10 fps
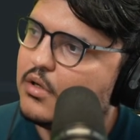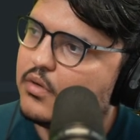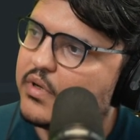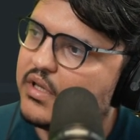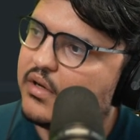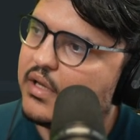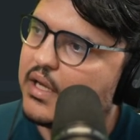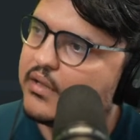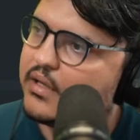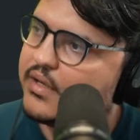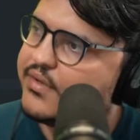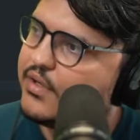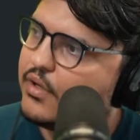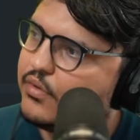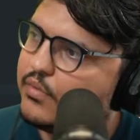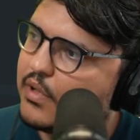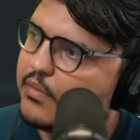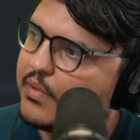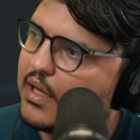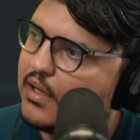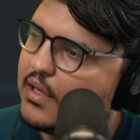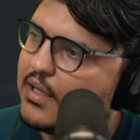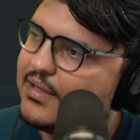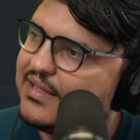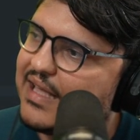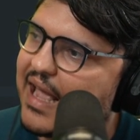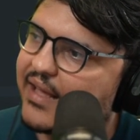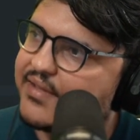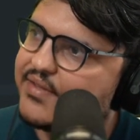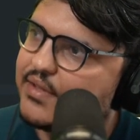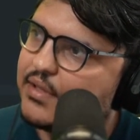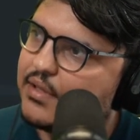Rendering enter ASC node, blah blah blah. Text.